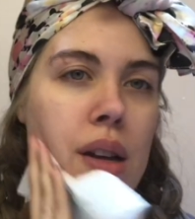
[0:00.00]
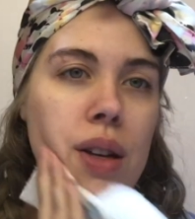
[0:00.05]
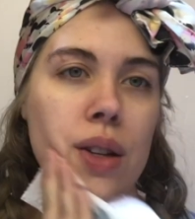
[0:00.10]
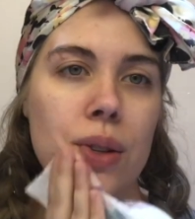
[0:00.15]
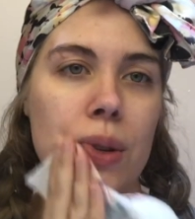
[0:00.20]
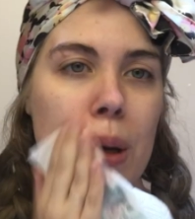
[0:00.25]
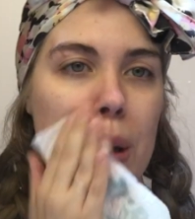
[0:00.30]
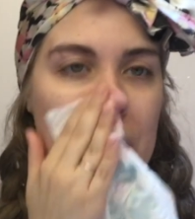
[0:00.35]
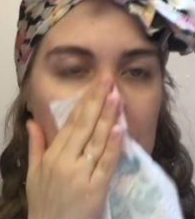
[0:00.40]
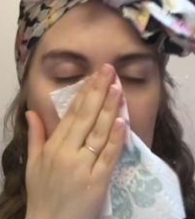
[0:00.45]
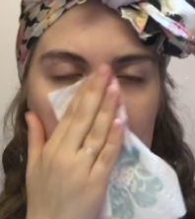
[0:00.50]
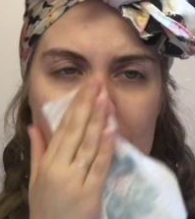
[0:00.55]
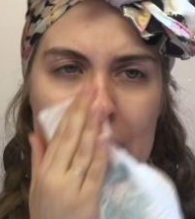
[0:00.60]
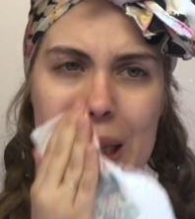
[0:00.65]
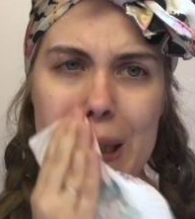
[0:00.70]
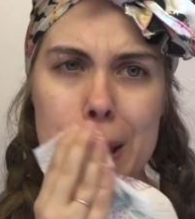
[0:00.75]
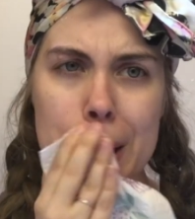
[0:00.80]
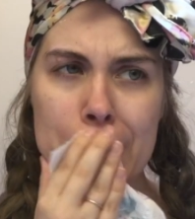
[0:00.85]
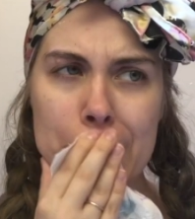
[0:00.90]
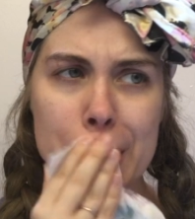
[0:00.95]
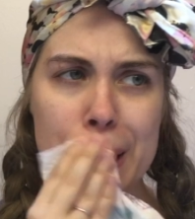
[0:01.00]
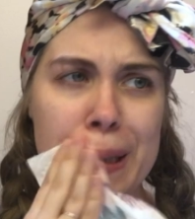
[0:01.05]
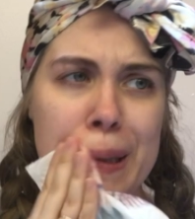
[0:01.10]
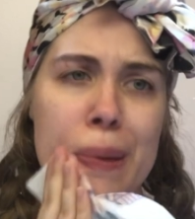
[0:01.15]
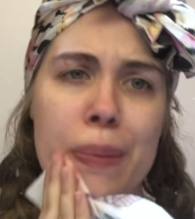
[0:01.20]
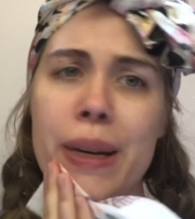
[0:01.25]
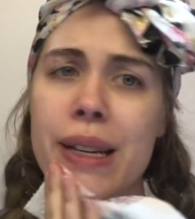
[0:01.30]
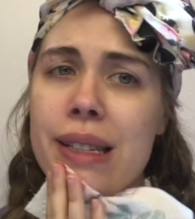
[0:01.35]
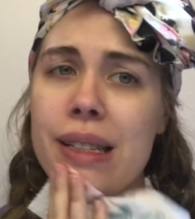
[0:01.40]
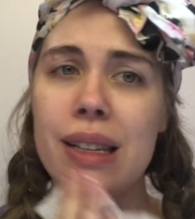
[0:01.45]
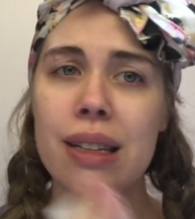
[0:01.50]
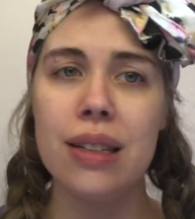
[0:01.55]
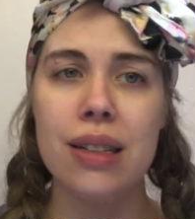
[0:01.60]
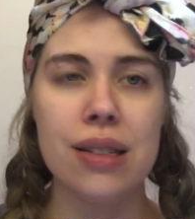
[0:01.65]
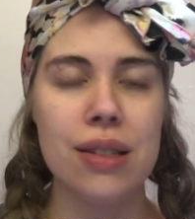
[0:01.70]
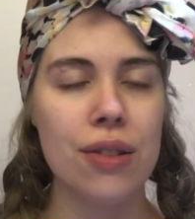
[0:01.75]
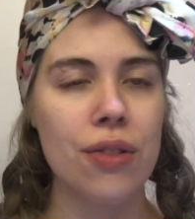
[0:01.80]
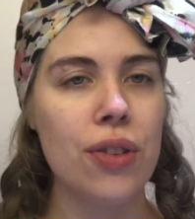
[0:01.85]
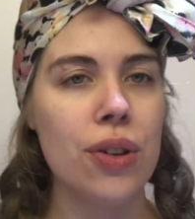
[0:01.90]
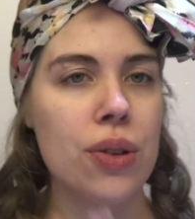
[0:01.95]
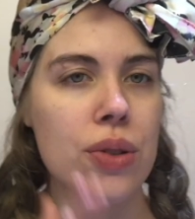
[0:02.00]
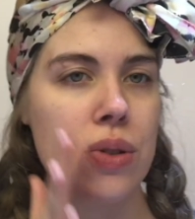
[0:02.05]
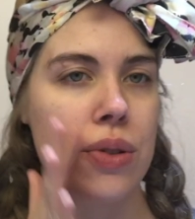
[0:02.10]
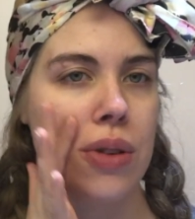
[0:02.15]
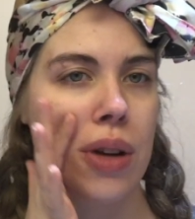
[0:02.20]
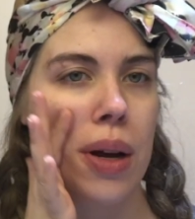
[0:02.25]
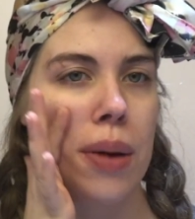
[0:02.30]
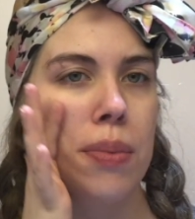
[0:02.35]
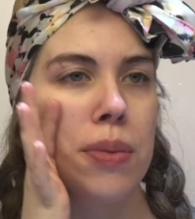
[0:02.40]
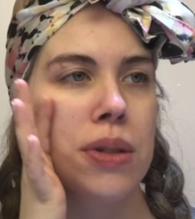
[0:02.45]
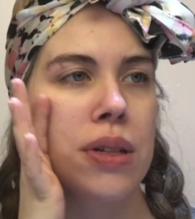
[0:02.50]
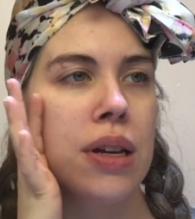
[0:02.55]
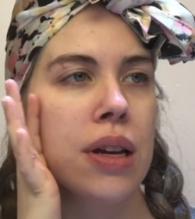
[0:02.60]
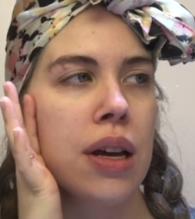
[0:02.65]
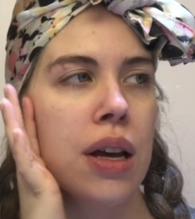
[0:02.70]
So it's gentle, my skin doesn't feel stripped.